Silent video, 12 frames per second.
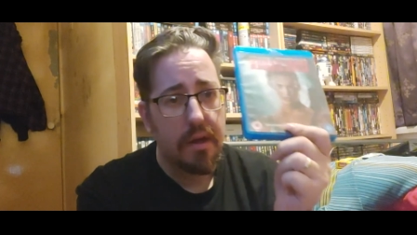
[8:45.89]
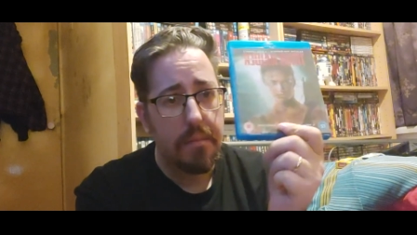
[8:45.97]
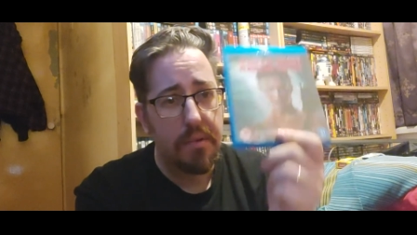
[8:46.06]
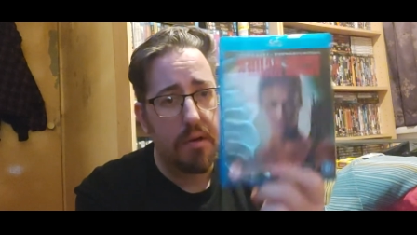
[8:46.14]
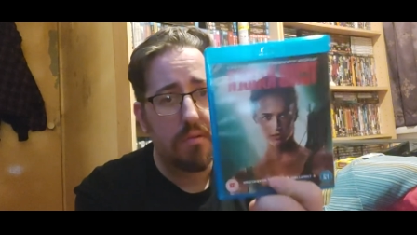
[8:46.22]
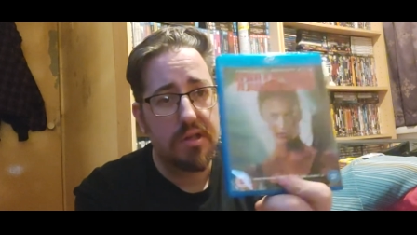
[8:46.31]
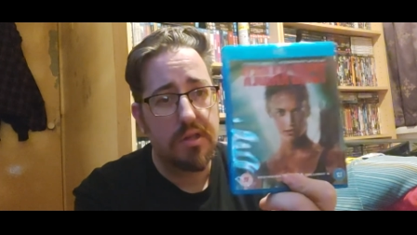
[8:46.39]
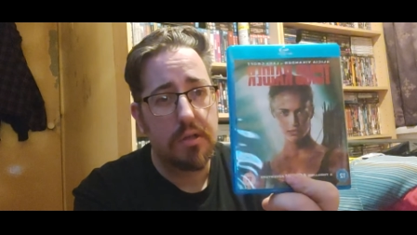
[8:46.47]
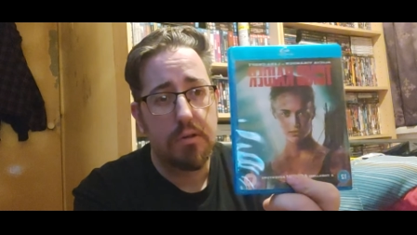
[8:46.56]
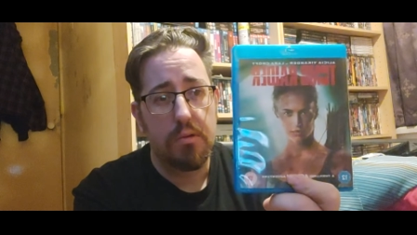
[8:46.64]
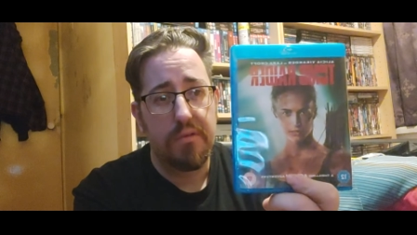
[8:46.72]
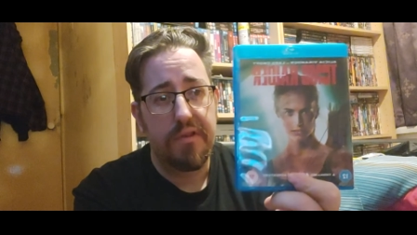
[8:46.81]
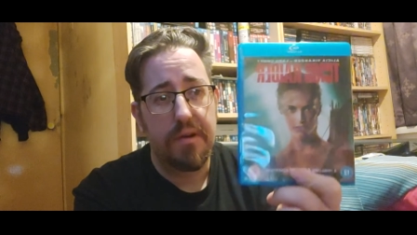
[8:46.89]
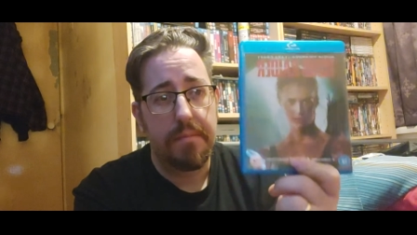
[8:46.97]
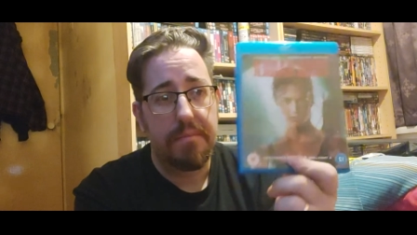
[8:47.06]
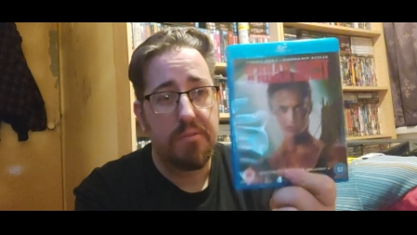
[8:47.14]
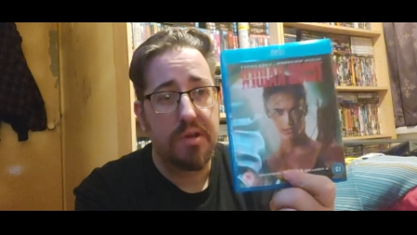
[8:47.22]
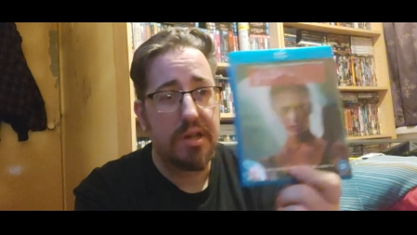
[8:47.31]
But no, this is a cool film.
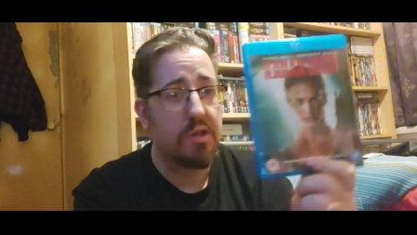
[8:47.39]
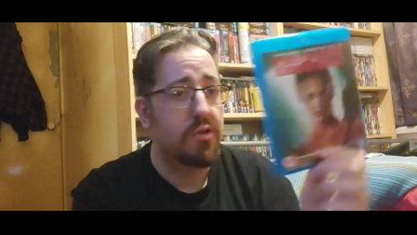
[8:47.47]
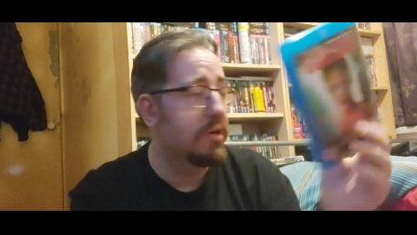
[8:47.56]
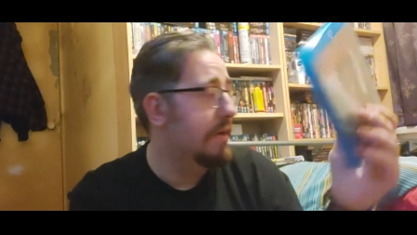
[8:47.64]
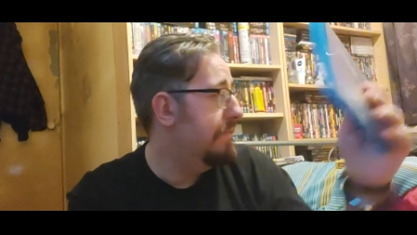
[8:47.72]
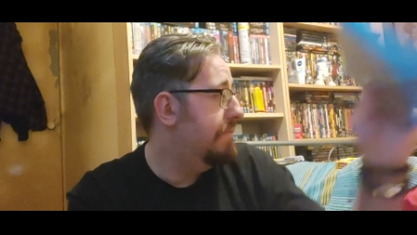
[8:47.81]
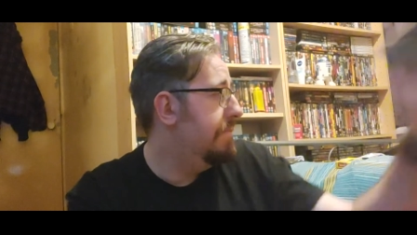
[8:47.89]
Really enjoy it.